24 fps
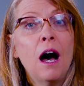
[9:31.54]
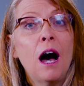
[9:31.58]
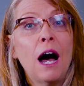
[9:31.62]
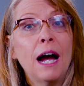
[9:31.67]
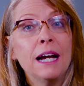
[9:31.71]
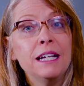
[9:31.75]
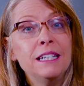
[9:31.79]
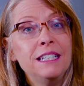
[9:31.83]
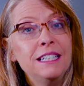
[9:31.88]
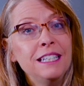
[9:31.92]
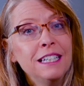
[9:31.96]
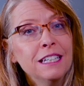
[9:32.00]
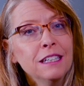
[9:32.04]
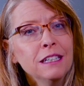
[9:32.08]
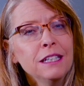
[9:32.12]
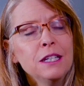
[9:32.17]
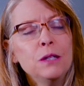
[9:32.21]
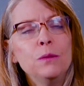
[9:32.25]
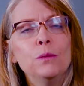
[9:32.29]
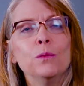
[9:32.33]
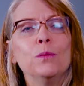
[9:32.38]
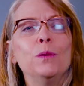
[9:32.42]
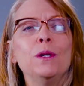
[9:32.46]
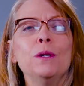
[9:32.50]

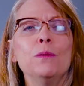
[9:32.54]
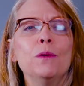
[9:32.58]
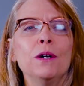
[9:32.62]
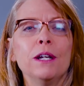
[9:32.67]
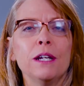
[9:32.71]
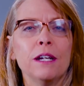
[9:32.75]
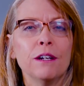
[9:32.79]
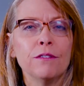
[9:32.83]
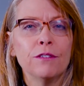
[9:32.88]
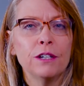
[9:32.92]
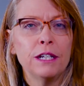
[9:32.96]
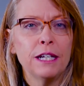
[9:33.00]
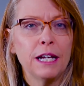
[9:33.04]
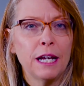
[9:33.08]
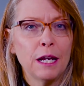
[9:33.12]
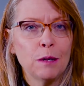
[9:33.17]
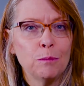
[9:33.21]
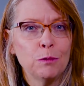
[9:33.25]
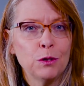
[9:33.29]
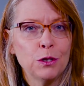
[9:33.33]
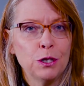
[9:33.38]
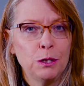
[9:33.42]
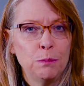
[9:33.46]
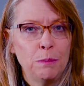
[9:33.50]
Ideally, we want every
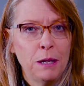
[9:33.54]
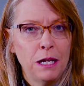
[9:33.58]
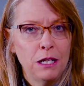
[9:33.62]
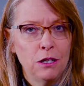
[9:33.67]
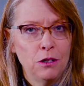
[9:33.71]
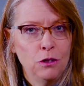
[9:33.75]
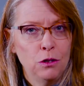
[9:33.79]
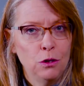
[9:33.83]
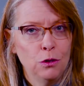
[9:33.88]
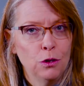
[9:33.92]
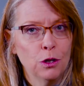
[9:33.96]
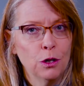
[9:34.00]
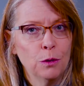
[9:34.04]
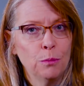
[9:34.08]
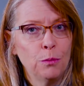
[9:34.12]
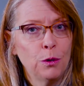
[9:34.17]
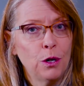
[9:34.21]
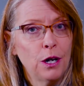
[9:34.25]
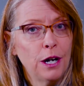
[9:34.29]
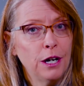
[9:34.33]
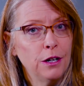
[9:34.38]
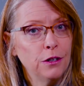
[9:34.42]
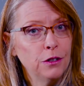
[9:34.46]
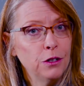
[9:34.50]
animal spayed and neutered
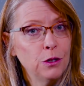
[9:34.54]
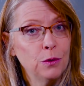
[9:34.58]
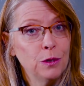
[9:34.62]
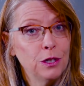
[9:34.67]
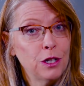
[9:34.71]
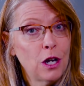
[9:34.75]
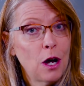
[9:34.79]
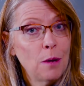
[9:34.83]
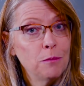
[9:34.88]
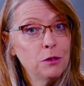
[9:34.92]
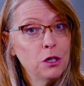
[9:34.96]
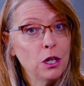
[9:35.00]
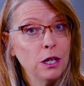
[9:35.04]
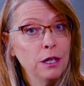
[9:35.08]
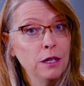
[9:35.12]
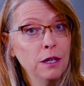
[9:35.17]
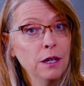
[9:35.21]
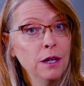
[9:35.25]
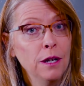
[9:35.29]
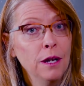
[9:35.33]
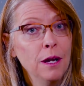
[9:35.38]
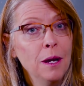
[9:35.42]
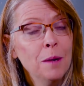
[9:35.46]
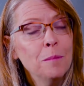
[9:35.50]
prior to adoption.
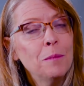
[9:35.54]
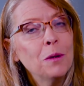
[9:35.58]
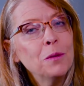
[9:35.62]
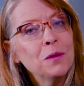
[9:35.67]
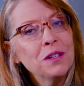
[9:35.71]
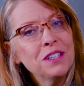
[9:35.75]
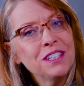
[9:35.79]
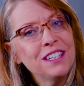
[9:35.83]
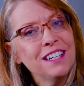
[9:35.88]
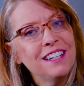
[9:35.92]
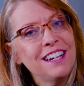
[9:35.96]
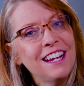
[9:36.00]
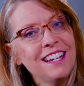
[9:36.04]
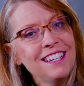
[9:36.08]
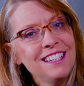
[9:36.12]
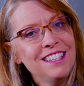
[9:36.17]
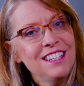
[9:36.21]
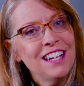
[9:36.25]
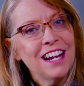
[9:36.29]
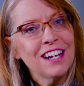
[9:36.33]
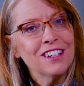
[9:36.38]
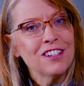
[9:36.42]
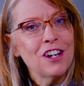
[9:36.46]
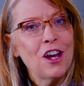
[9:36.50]
But with
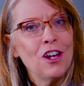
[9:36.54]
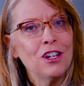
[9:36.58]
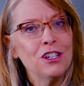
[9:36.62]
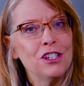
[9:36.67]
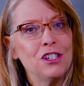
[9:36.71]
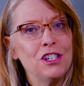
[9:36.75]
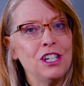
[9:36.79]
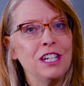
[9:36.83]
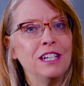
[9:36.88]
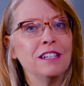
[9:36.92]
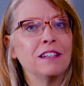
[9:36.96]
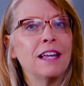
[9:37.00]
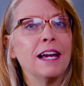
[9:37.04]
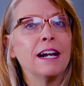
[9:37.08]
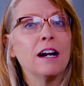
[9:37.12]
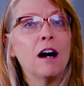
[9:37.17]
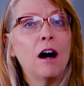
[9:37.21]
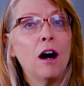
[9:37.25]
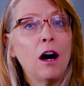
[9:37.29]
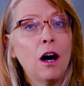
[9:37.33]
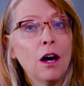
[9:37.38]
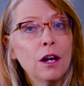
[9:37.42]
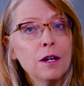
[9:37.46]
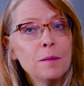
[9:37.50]
today's technology, like
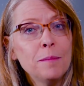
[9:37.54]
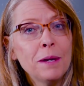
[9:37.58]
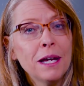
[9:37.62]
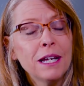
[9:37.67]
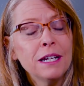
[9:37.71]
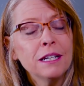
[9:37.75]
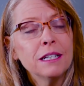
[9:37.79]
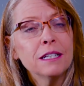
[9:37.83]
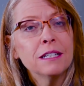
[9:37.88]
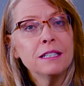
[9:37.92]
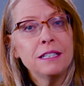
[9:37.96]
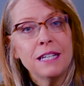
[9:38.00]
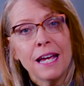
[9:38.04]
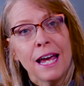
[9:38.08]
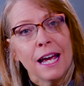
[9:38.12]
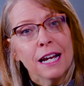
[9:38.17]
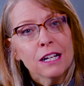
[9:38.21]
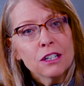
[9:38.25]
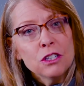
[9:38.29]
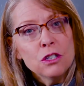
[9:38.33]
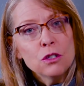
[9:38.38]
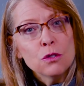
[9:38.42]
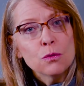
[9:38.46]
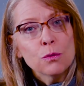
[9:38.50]
automatic
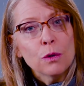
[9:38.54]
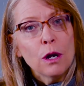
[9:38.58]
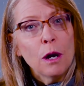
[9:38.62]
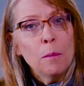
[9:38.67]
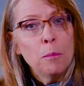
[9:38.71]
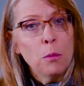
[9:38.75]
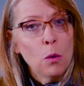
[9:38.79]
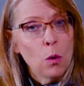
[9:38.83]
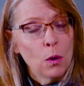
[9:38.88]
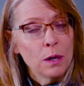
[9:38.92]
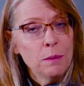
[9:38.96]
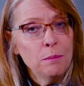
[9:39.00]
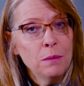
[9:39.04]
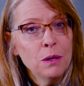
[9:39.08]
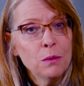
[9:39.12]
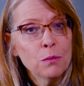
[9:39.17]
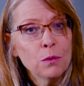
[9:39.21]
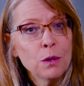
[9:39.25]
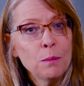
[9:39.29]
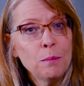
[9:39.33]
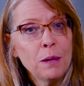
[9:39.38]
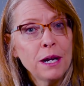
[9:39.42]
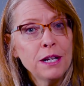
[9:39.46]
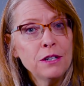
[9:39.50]
text
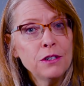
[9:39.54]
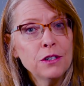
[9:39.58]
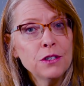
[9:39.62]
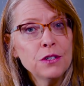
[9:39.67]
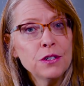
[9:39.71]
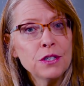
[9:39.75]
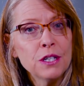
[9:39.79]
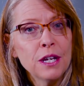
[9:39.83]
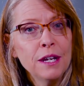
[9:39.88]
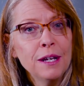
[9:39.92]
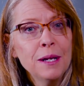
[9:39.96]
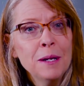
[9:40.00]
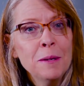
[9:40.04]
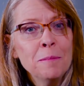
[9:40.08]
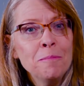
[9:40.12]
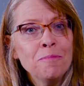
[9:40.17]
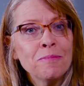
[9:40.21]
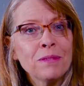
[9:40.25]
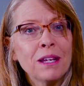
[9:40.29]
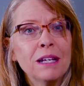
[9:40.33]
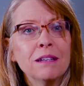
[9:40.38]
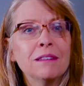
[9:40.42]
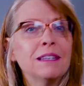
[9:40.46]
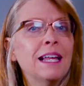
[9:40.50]
appointment reminders,
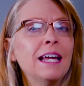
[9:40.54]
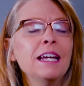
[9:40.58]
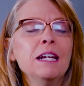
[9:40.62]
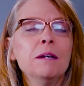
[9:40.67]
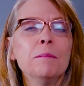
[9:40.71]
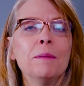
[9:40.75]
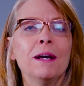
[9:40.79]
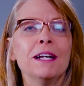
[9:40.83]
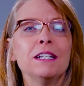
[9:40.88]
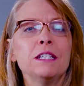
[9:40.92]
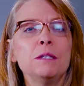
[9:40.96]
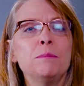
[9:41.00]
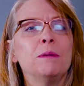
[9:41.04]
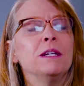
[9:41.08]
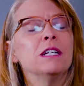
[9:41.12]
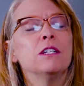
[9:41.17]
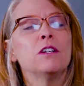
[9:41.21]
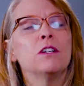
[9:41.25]
letting pets be